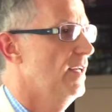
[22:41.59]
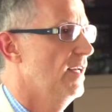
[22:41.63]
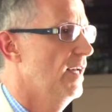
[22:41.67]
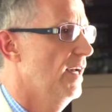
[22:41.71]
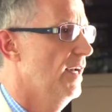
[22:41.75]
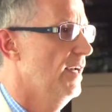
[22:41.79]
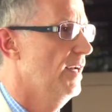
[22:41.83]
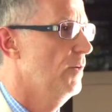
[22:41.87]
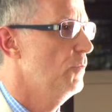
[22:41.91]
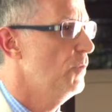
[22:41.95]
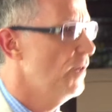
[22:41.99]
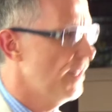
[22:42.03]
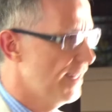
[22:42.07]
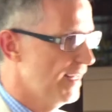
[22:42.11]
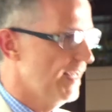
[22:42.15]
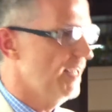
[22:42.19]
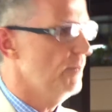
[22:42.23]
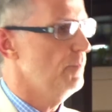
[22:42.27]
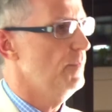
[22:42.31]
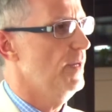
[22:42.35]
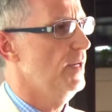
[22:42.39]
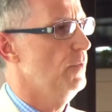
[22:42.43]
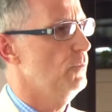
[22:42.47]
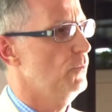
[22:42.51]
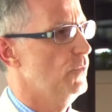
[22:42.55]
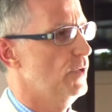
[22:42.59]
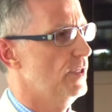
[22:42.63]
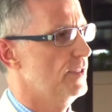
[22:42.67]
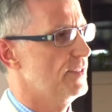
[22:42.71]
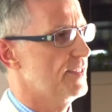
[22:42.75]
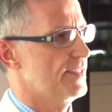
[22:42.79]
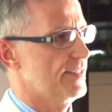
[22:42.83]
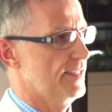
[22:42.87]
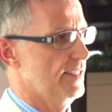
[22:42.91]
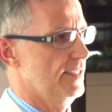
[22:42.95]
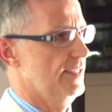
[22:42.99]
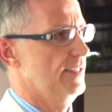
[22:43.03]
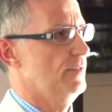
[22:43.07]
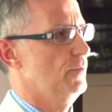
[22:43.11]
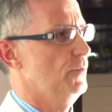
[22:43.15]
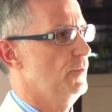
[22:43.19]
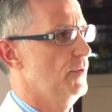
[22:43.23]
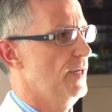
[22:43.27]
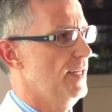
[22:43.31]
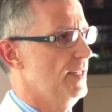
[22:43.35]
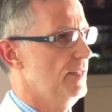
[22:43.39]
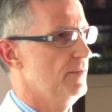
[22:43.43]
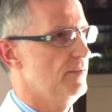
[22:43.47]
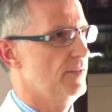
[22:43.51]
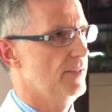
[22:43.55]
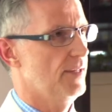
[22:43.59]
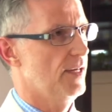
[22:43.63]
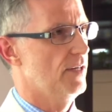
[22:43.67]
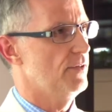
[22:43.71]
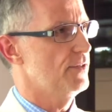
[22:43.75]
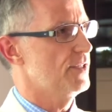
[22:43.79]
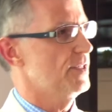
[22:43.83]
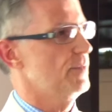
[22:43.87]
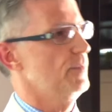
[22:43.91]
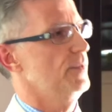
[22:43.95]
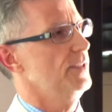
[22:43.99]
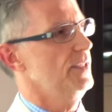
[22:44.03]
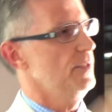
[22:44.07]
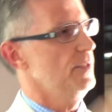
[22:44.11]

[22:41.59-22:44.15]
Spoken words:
What that meant was that when ultimately